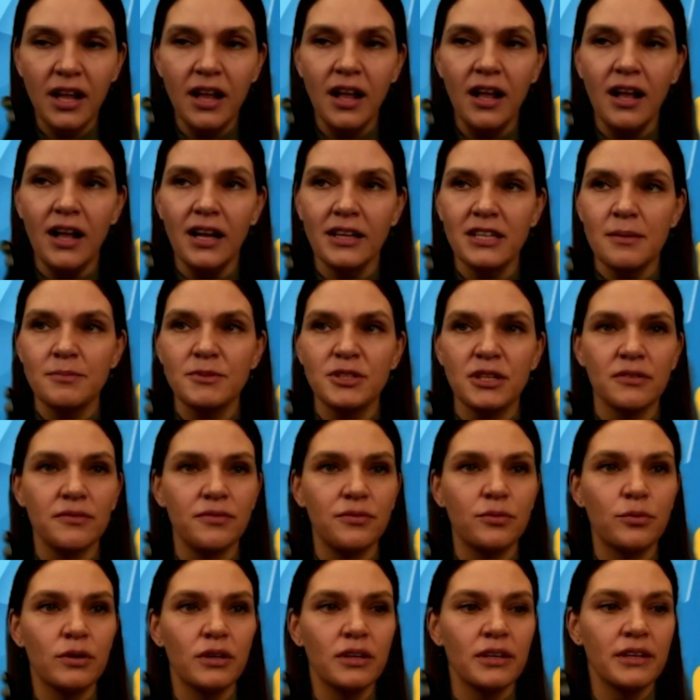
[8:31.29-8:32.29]
adapting
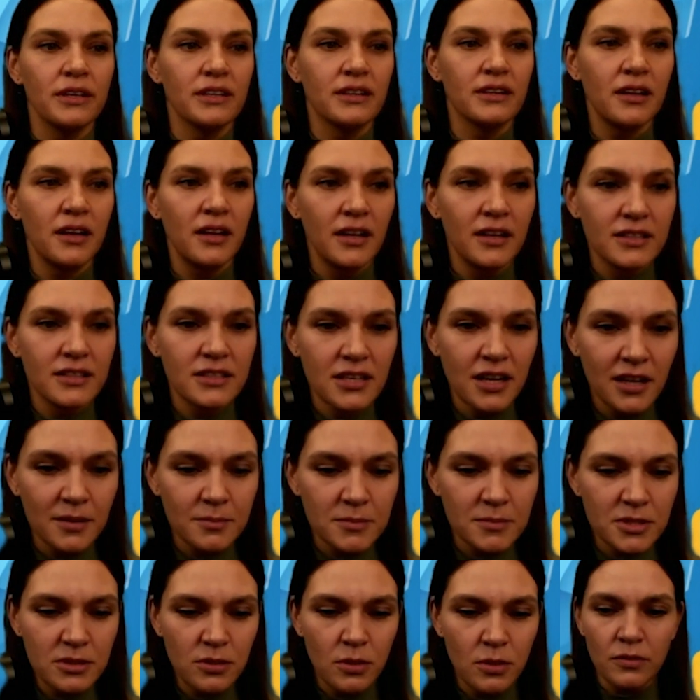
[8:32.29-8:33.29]
for like time
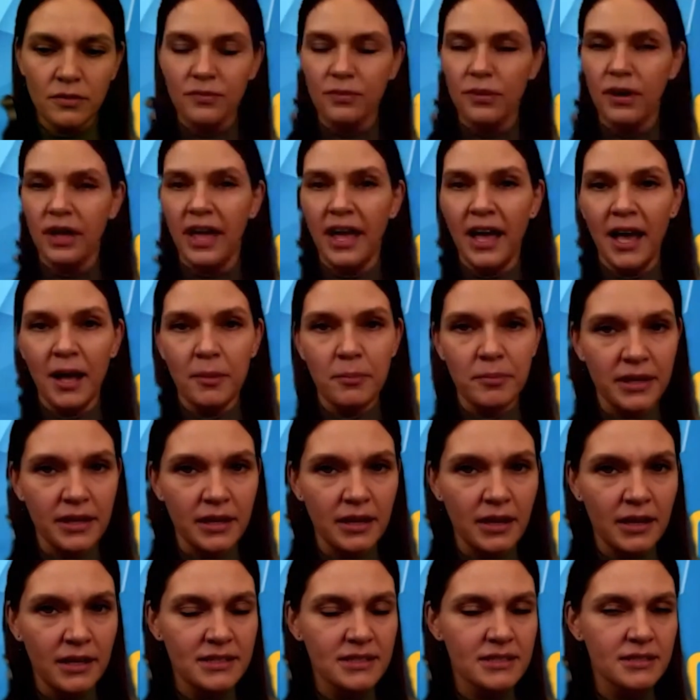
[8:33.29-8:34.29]
zone, for
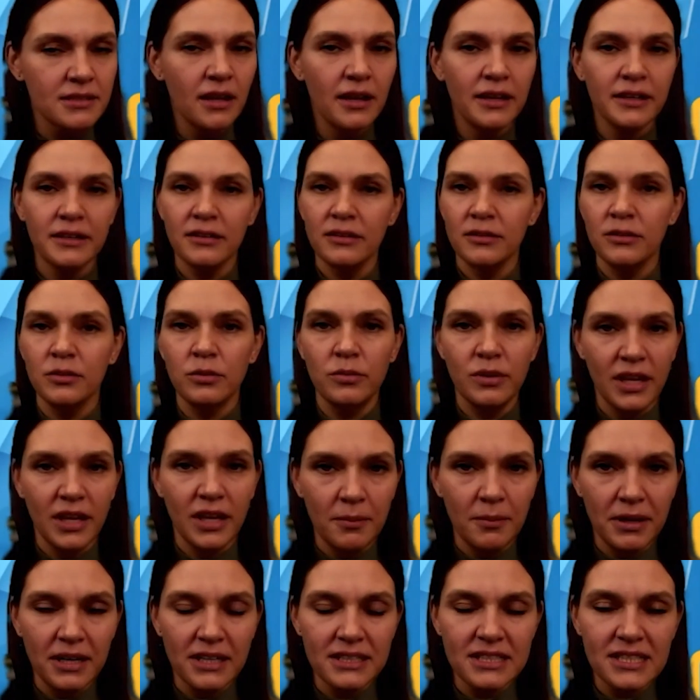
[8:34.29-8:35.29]
habits, like you name
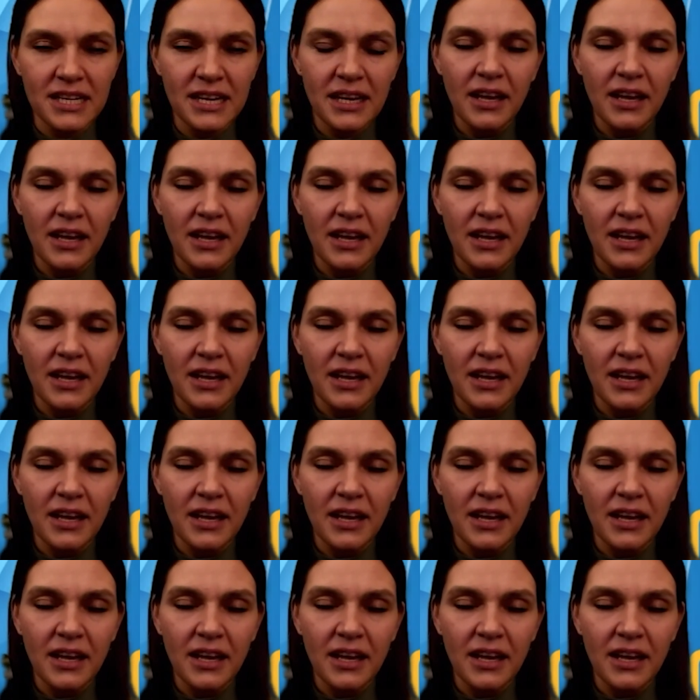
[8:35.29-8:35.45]
it.